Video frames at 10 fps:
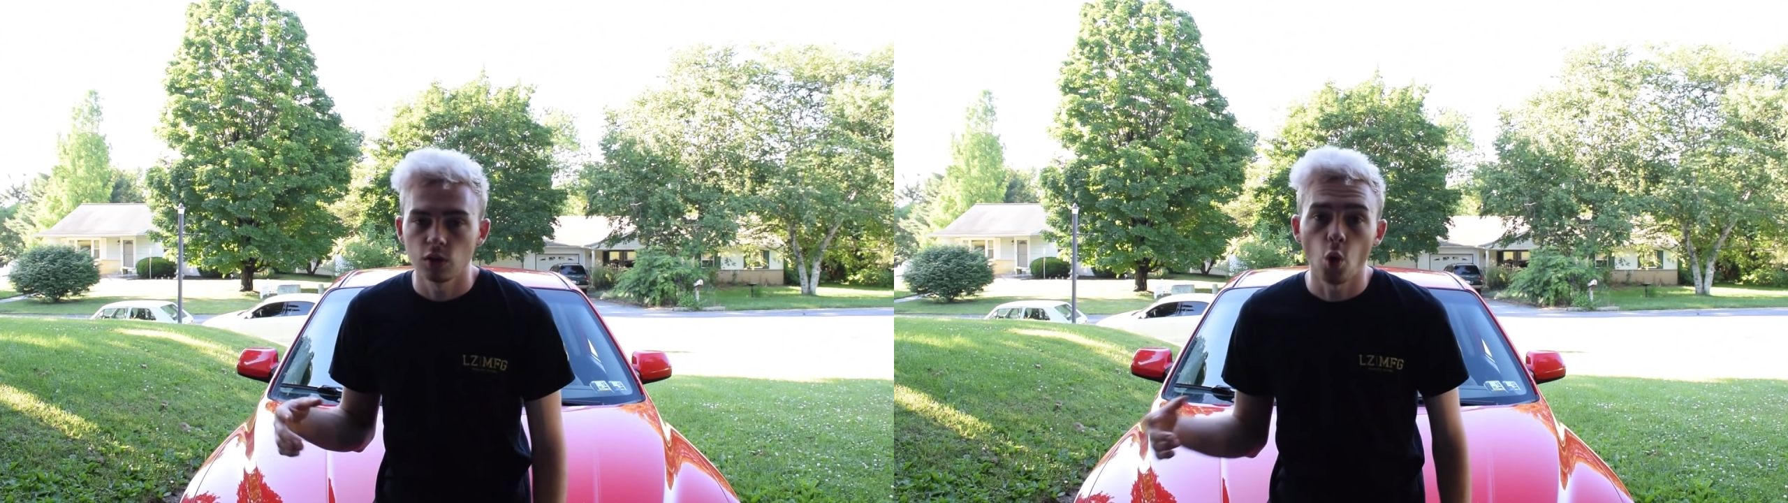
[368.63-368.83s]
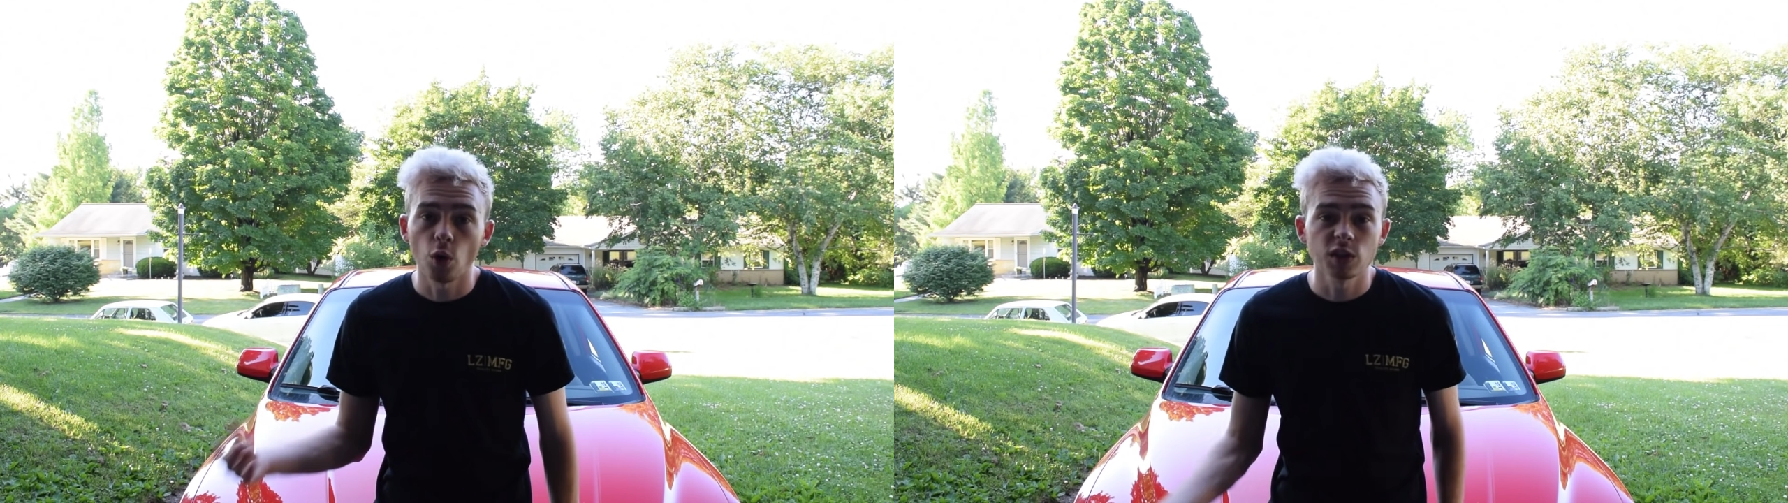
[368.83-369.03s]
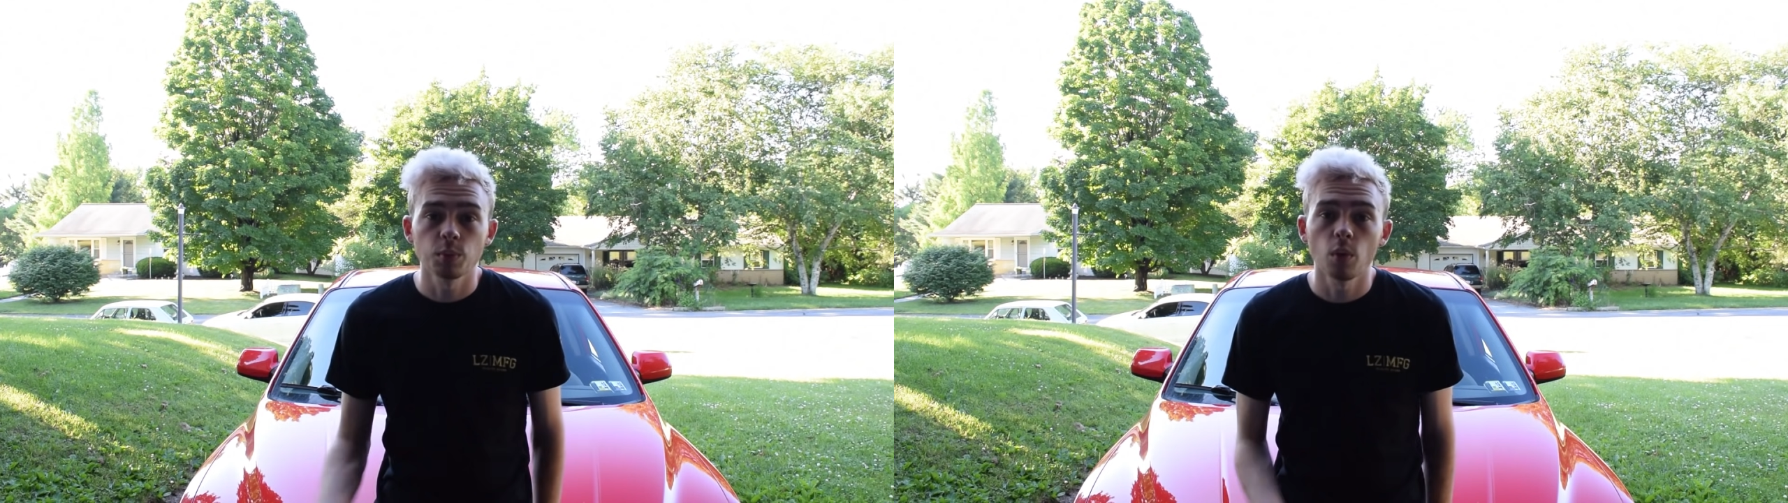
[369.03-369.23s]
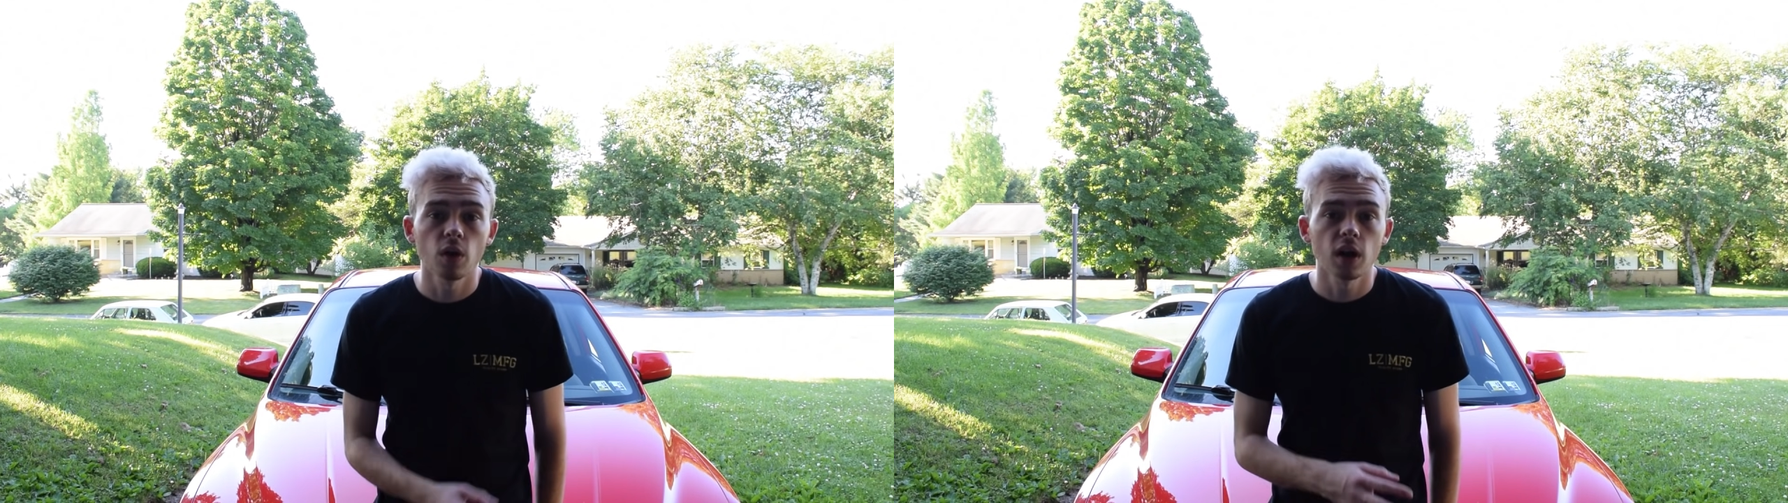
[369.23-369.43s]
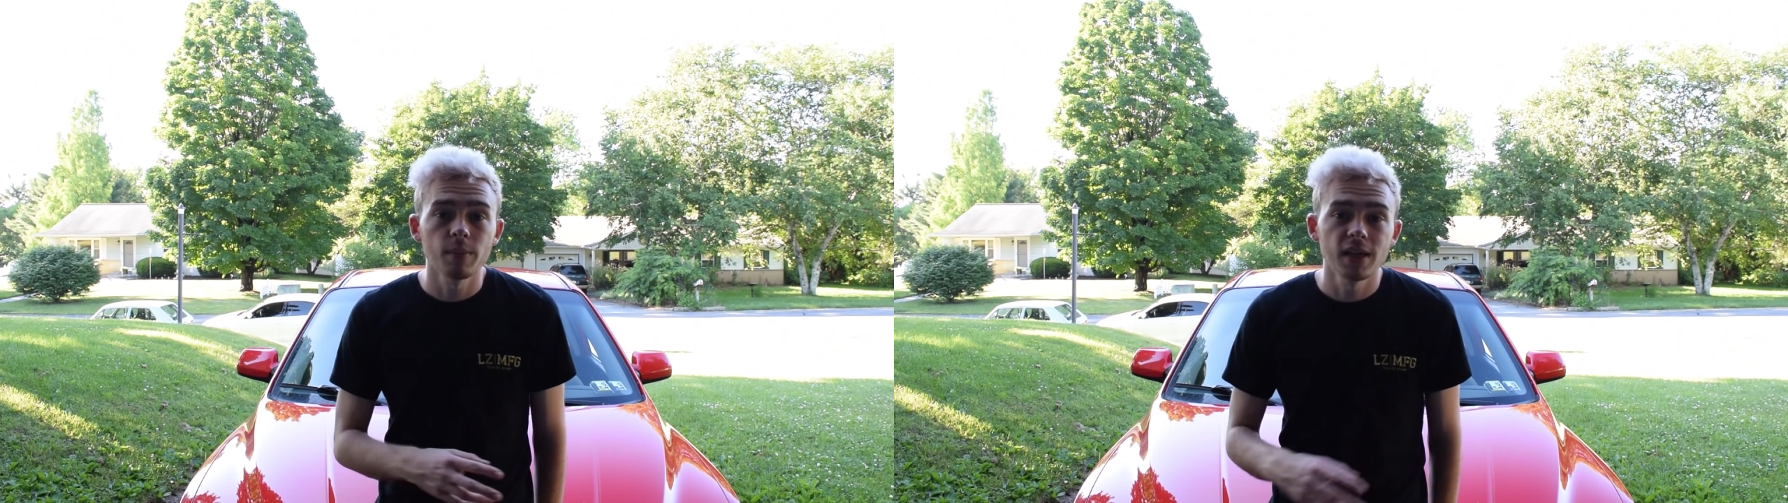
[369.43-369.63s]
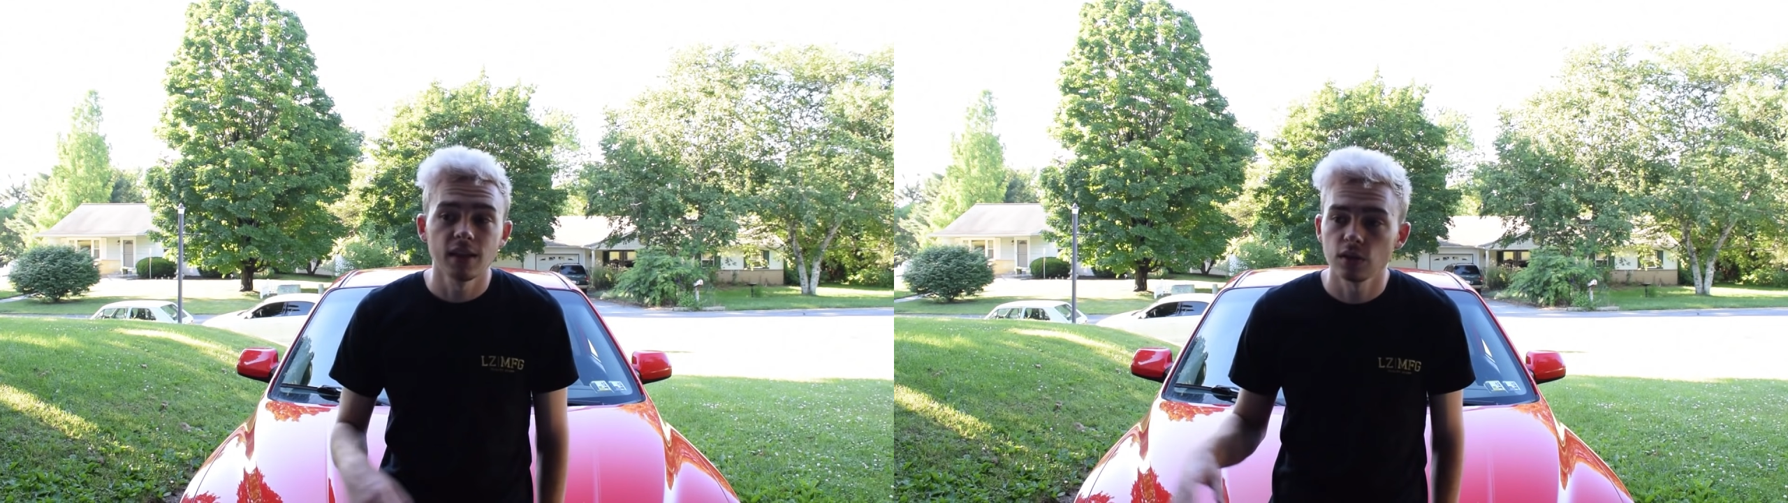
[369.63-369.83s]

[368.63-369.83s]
Cork Sport, I mean,